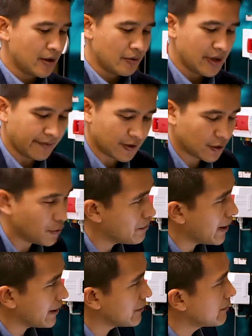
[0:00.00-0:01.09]
We have a two
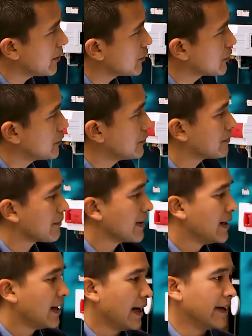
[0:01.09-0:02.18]
button module,
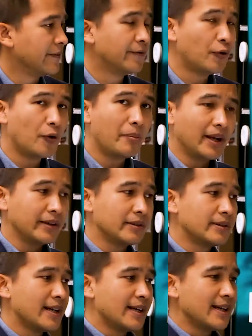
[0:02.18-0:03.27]
a four
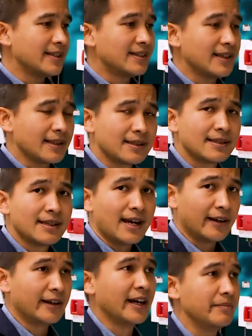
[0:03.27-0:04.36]
button, a six,
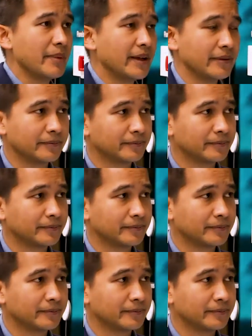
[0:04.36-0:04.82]
and an eight button.